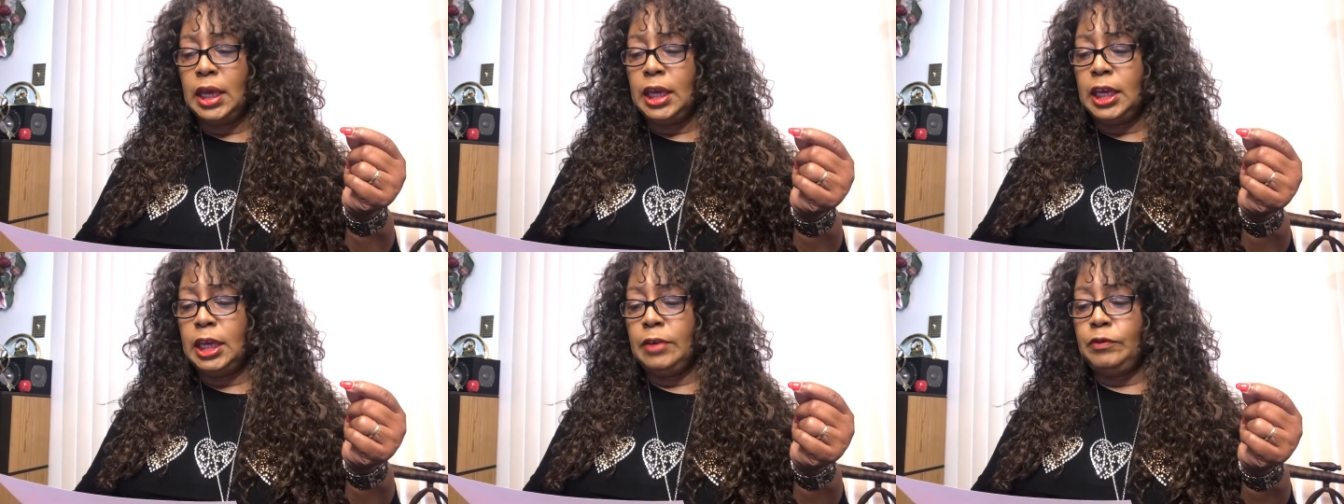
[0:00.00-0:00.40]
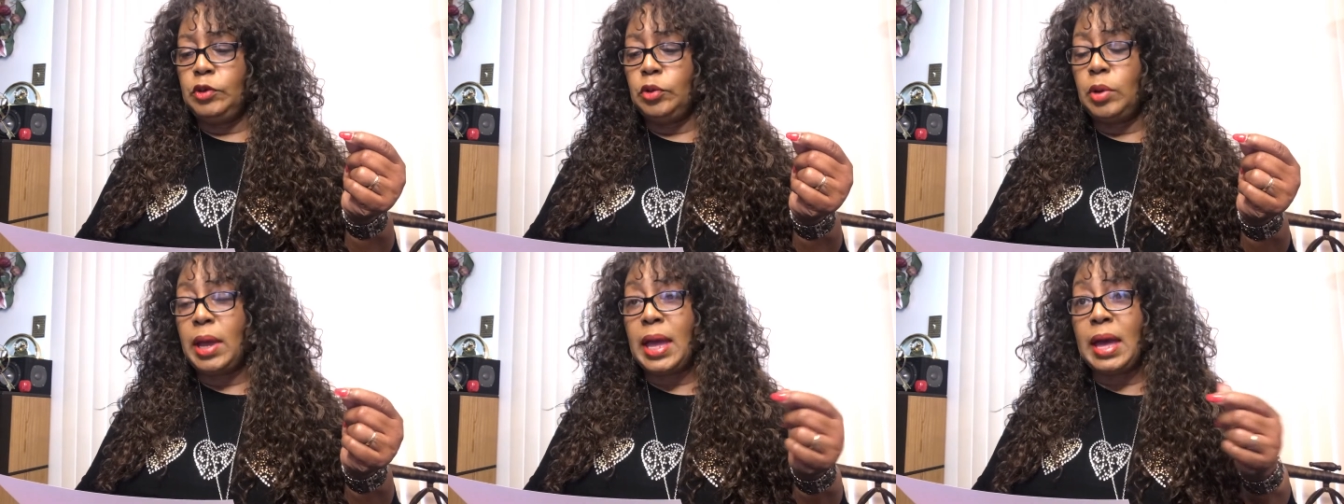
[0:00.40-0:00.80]
If you
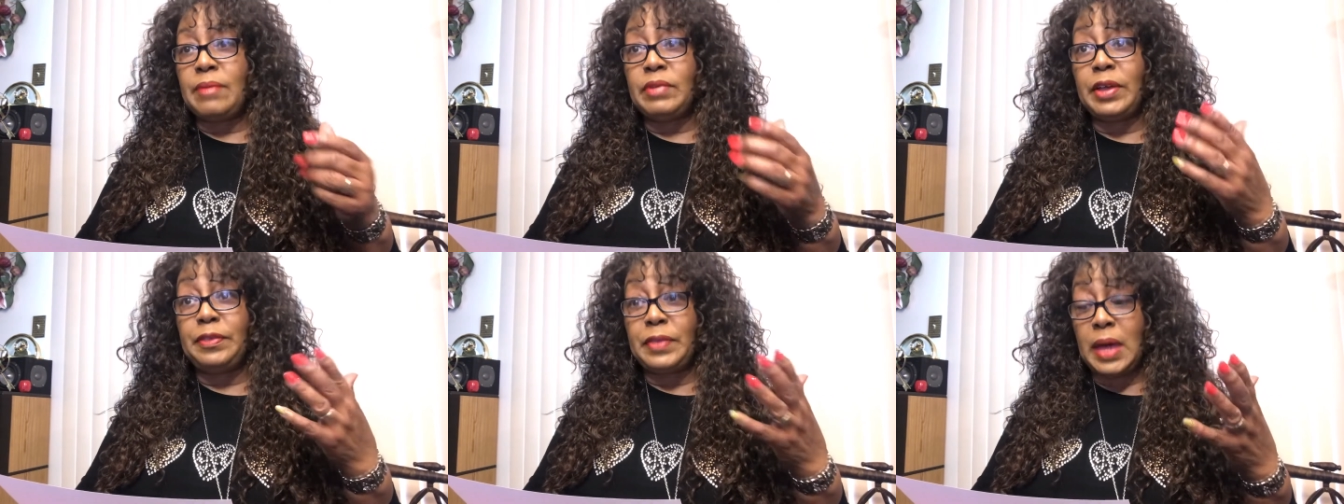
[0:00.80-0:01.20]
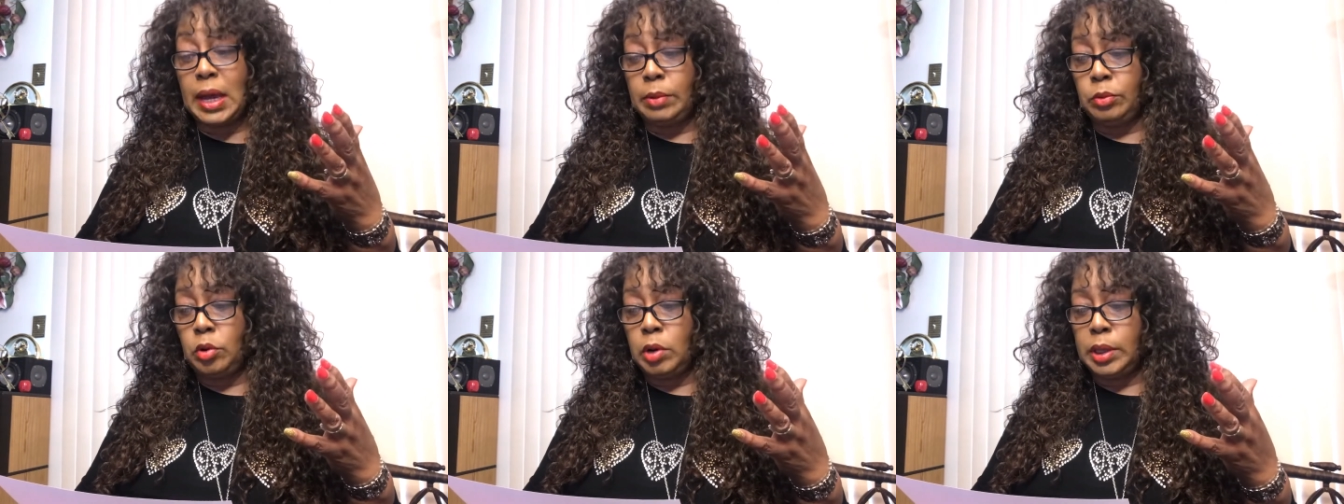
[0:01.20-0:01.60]
have a
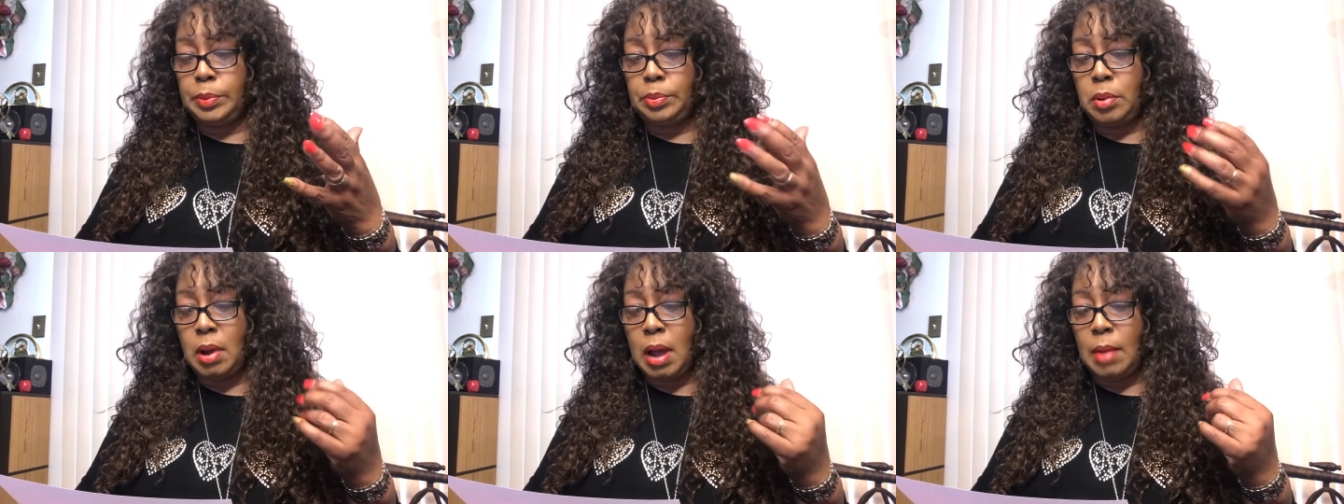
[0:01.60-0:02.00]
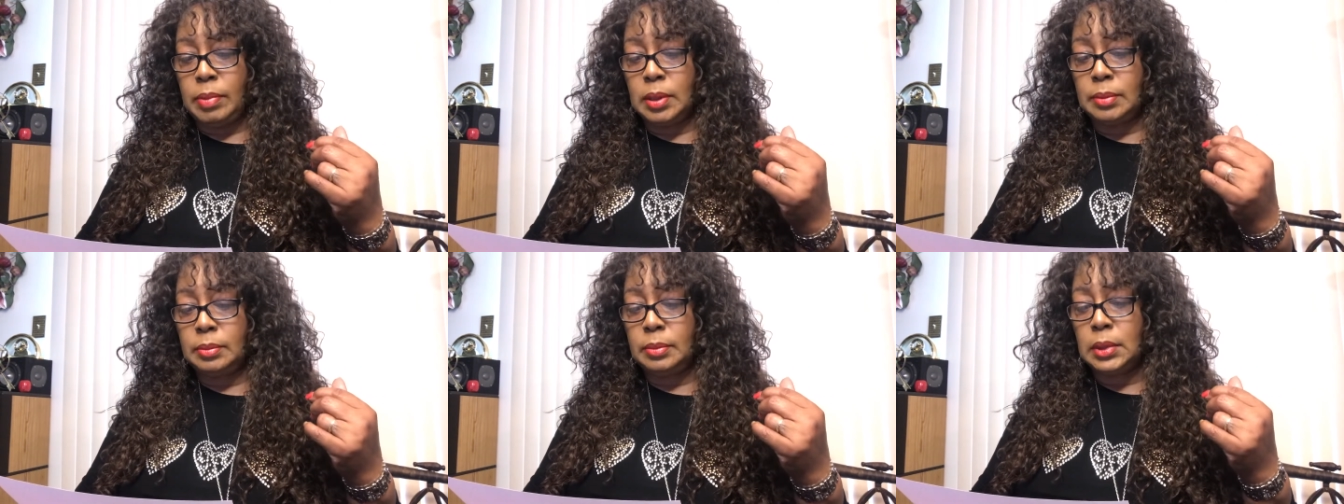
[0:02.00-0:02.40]
thyroid
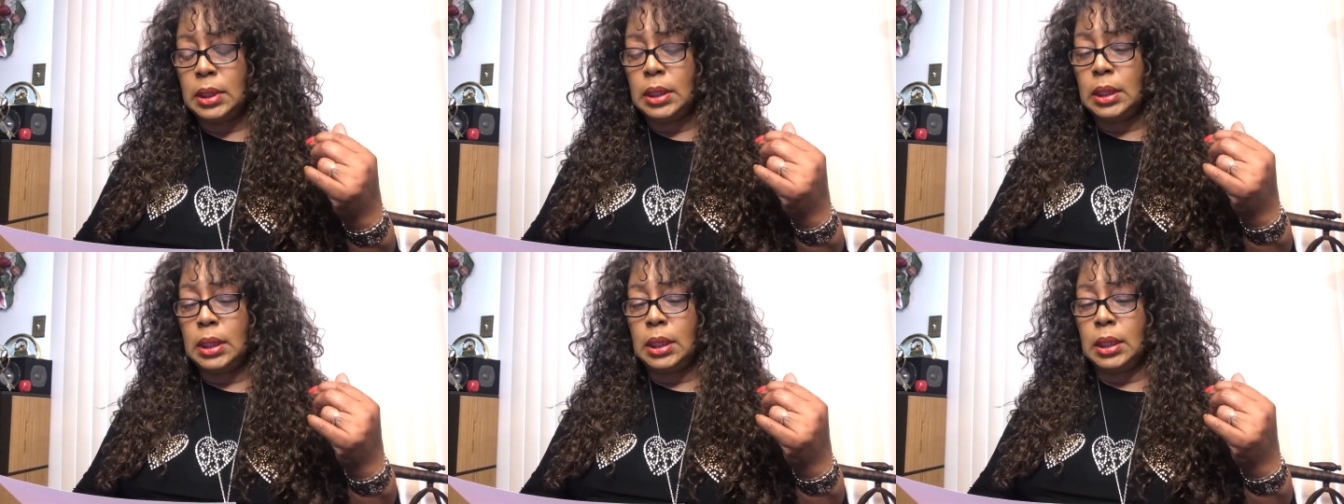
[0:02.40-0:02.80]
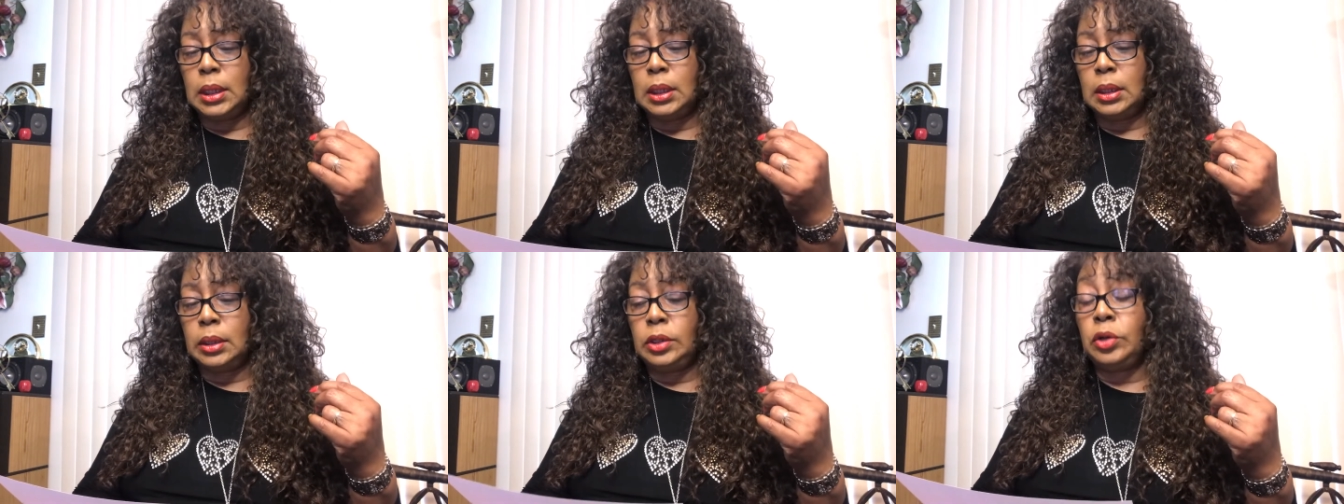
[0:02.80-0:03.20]
problem,
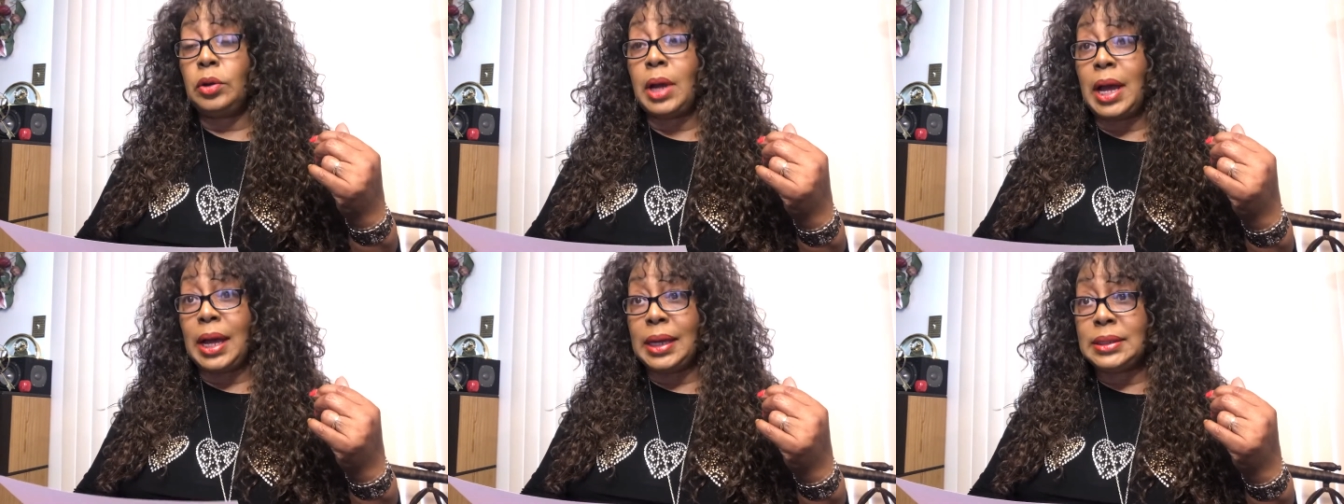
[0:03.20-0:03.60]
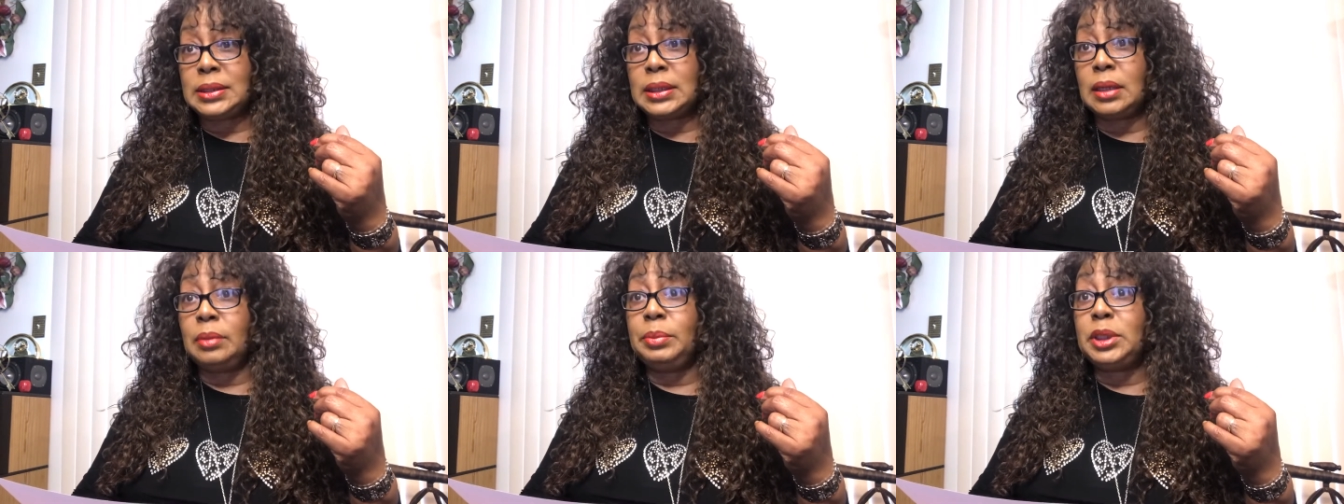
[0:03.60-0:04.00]
uh, your eyes
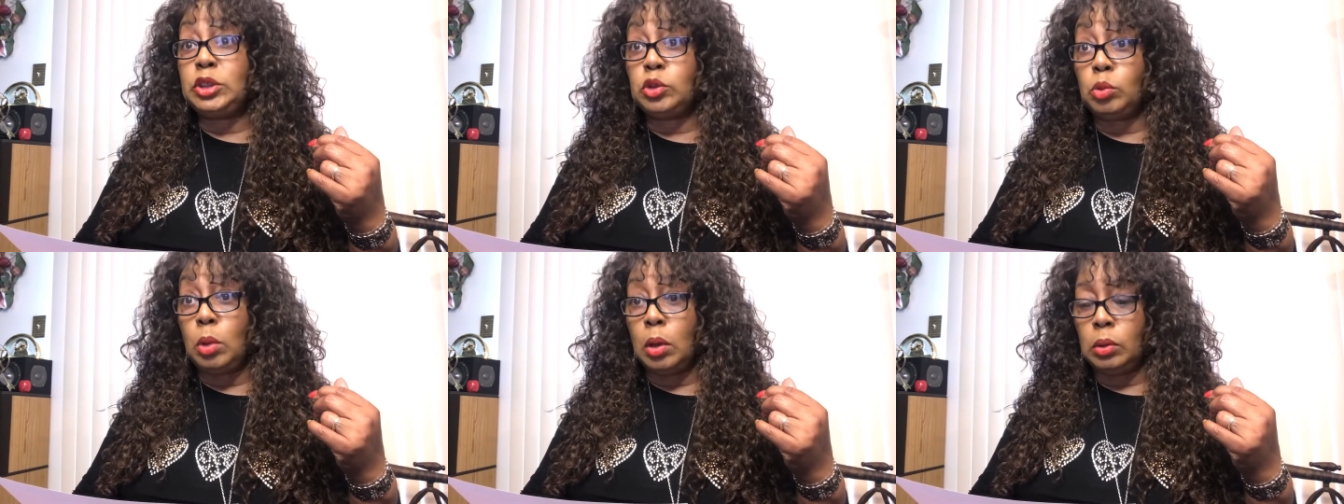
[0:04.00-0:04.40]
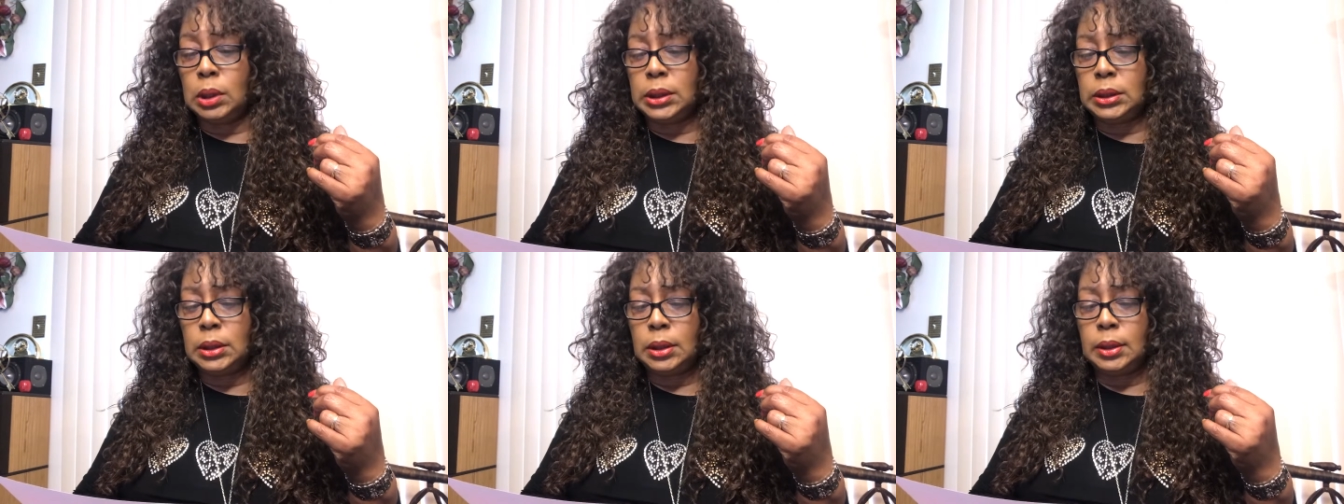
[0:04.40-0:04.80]
can be swollen.